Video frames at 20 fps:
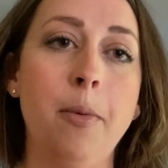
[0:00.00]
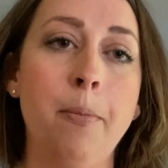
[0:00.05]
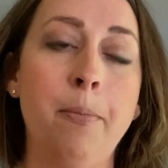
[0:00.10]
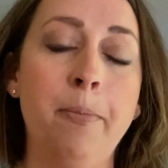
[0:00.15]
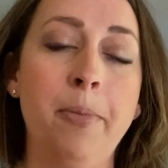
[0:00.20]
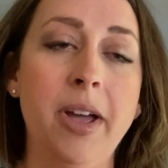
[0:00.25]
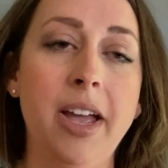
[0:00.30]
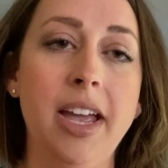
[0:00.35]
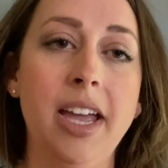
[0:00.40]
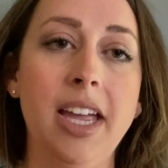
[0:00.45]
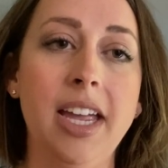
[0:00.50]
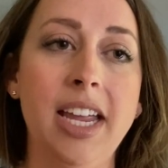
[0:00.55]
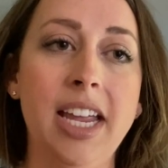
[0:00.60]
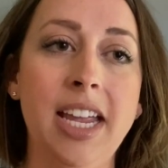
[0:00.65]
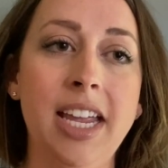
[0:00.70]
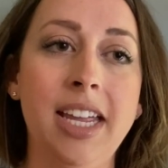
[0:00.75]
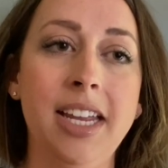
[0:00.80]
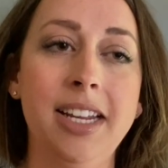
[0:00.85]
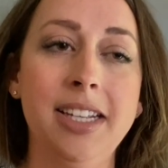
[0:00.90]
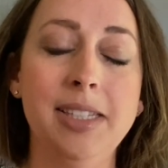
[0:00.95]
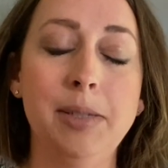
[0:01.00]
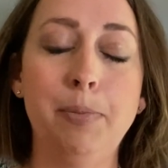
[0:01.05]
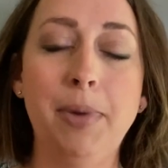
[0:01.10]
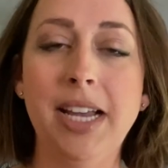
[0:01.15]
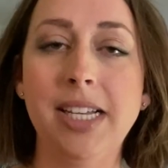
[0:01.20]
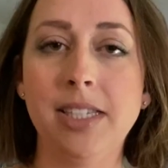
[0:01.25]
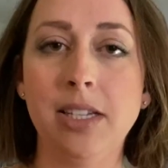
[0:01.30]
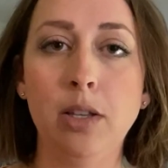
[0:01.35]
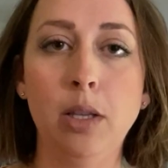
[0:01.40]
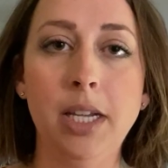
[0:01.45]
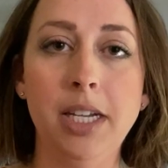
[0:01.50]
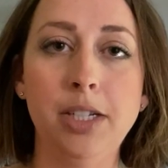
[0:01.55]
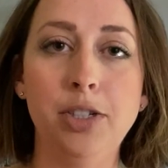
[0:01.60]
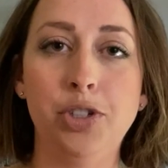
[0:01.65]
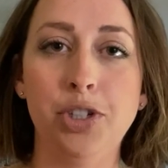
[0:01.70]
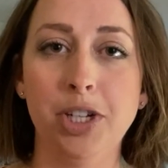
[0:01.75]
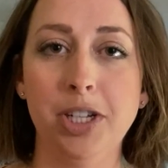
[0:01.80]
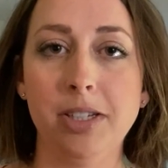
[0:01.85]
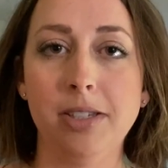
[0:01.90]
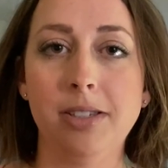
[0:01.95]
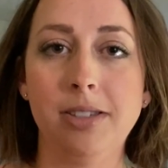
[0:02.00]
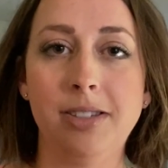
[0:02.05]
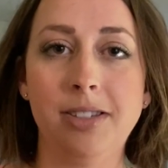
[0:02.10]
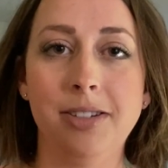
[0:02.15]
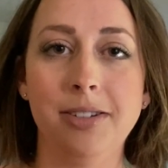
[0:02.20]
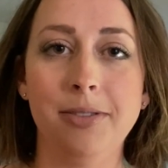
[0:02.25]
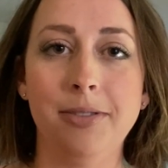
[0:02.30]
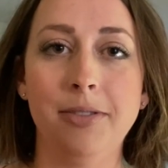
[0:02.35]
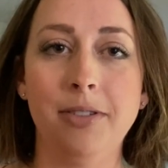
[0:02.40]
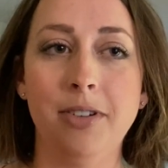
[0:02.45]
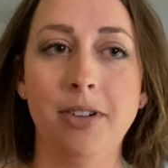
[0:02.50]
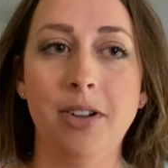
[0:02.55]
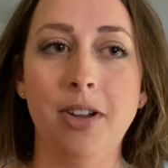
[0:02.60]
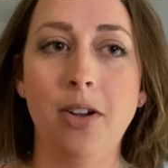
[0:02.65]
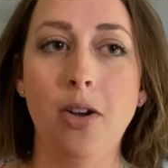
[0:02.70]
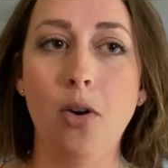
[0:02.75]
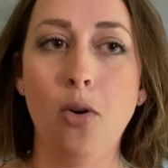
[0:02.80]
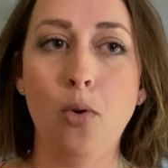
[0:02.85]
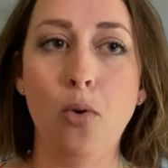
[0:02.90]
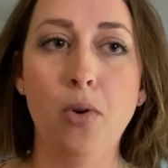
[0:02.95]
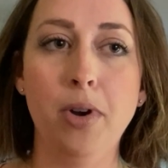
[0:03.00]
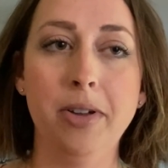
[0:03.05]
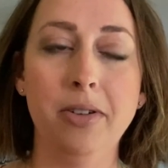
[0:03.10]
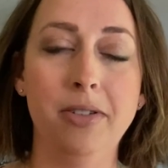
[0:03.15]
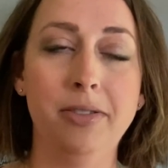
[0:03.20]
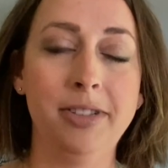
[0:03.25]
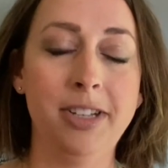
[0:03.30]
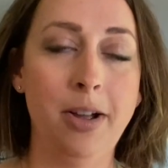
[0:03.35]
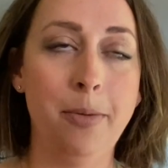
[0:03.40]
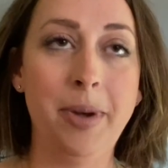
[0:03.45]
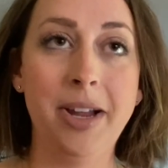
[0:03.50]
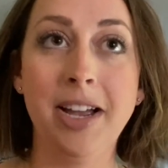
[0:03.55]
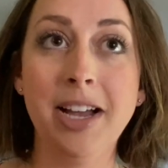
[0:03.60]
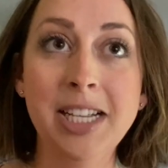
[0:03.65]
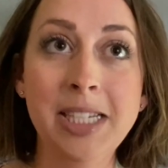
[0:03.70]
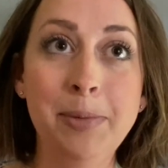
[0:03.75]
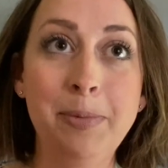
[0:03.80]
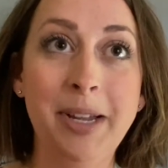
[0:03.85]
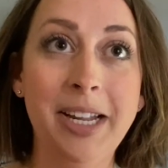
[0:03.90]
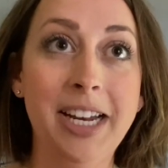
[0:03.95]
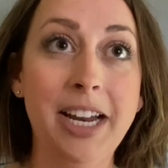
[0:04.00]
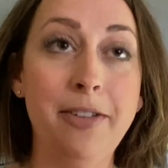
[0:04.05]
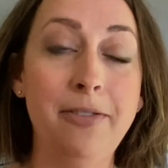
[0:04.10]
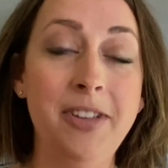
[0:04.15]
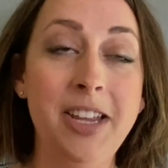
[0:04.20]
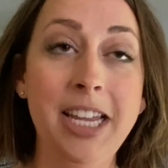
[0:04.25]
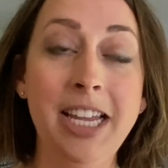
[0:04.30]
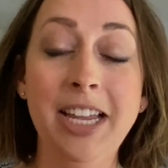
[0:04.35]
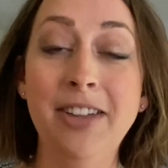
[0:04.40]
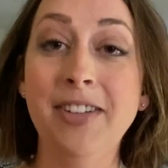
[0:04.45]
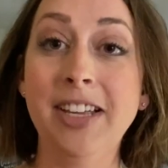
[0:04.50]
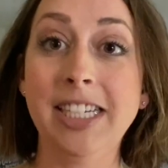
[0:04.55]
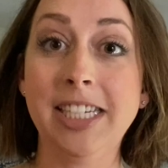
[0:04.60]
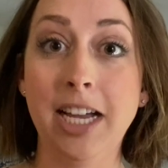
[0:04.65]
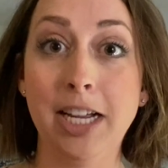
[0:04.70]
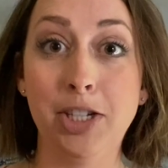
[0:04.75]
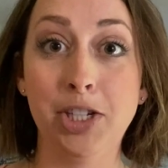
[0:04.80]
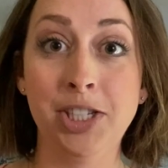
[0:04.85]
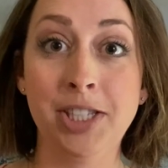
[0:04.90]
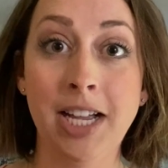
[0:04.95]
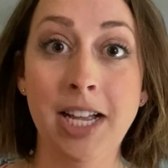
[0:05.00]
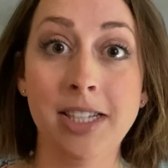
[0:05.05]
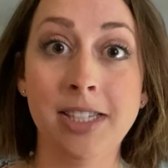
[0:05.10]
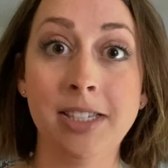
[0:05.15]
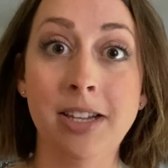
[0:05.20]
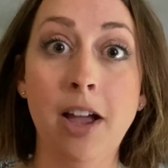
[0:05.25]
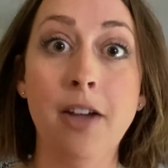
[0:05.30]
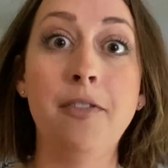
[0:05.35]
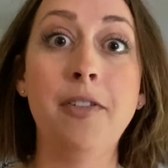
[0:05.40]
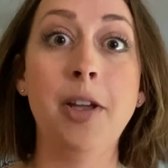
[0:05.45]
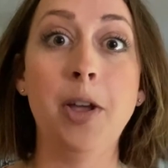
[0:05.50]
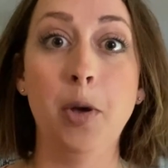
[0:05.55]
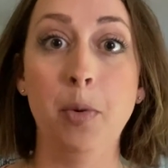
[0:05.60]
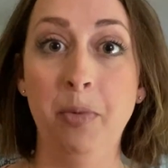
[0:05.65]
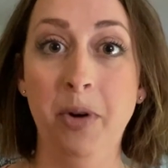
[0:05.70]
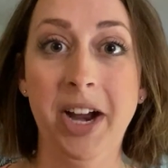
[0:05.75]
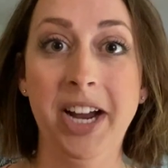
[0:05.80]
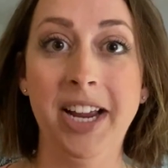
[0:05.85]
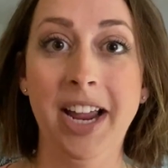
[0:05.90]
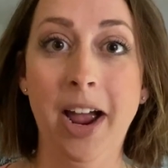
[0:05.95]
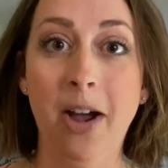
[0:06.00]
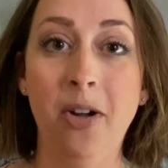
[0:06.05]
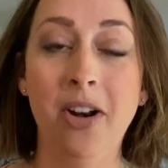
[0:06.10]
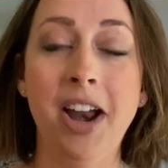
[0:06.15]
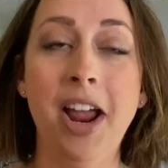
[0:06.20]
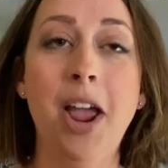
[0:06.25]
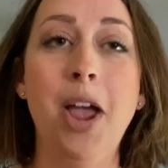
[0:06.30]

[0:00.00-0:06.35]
But it is basically just oil. Now, my husband, if he even touches that stuff, he'll break out.